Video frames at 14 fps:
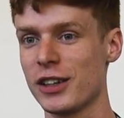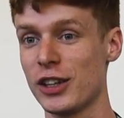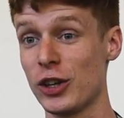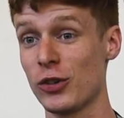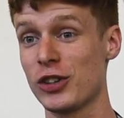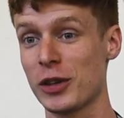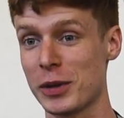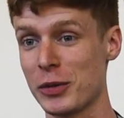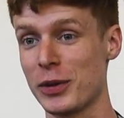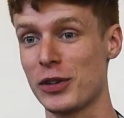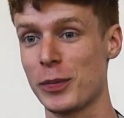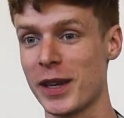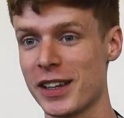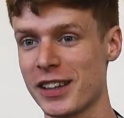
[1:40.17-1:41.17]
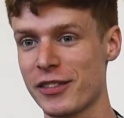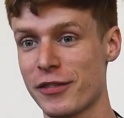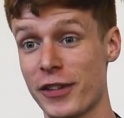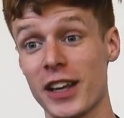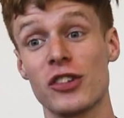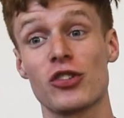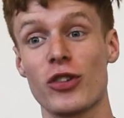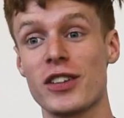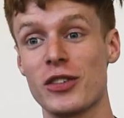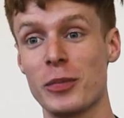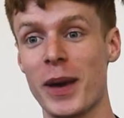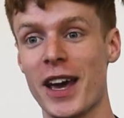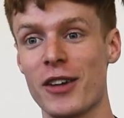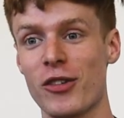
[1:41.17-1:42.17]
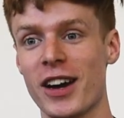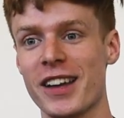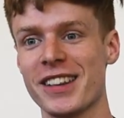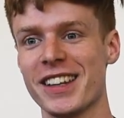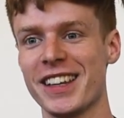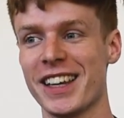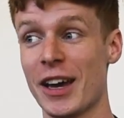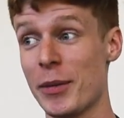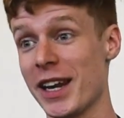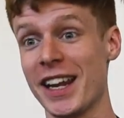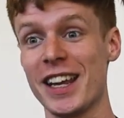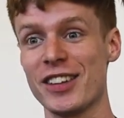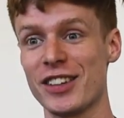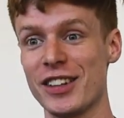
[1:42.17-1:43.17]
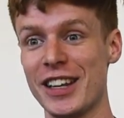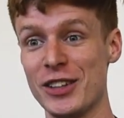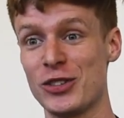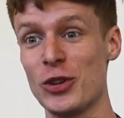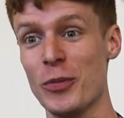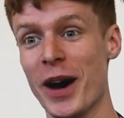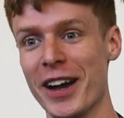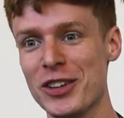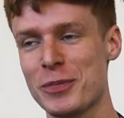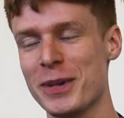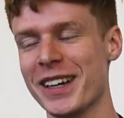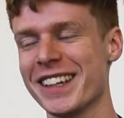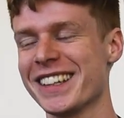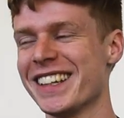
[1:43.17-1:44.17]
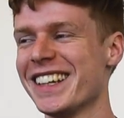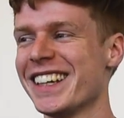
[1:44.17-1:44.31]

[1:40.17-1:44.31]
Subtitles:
You know, typically we think stress is bad, right? I mean, it isn't in too much, but